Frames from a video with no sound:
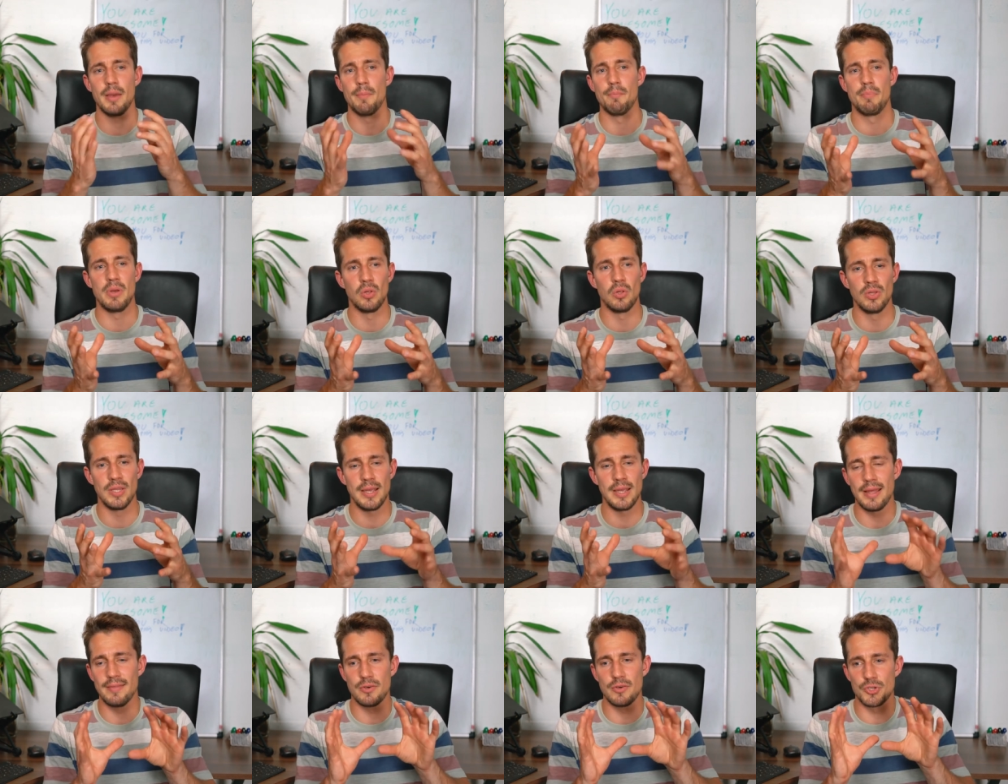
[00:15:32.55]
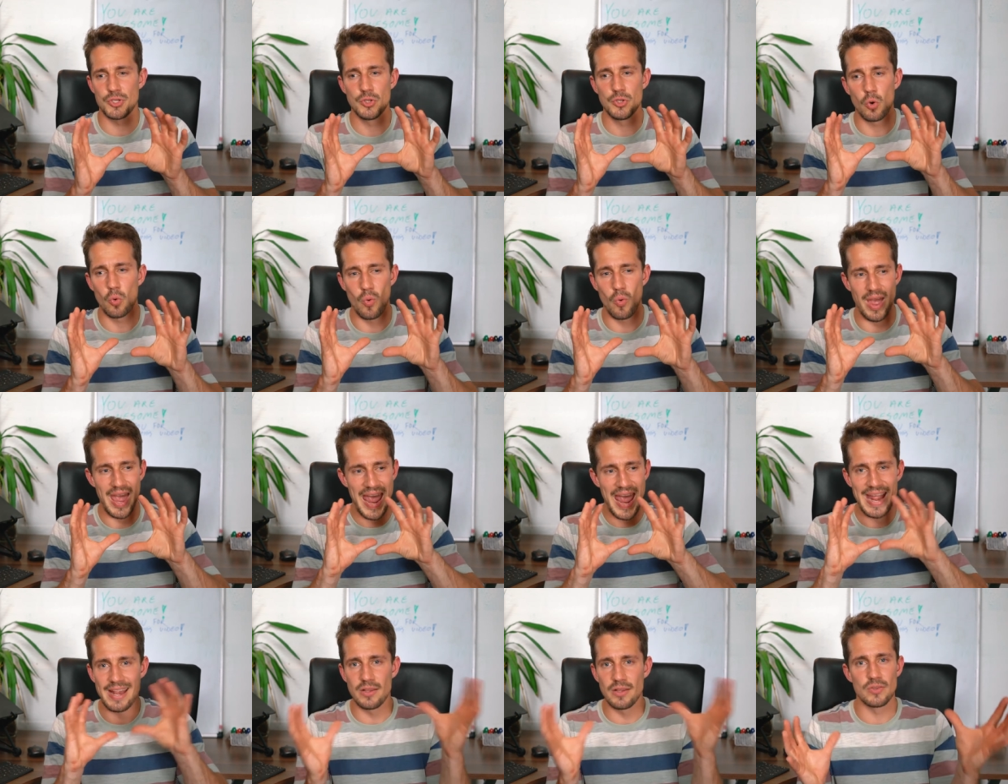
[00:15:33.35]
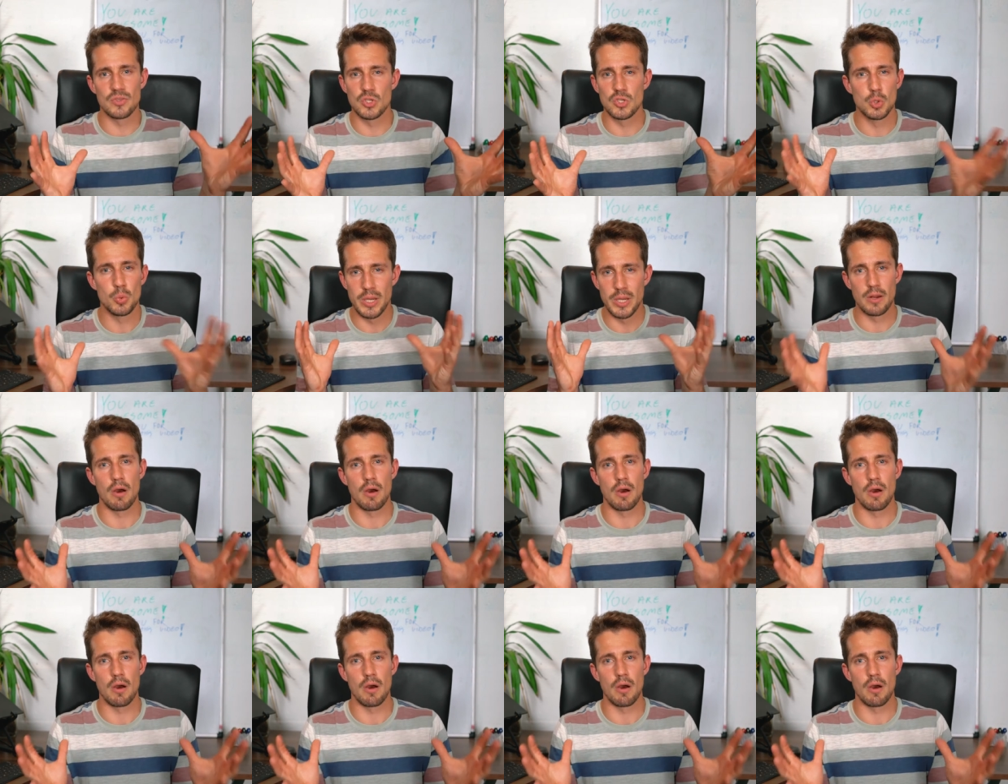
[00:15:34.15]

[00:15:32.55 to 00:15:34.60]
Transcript: and building, and there's no end to it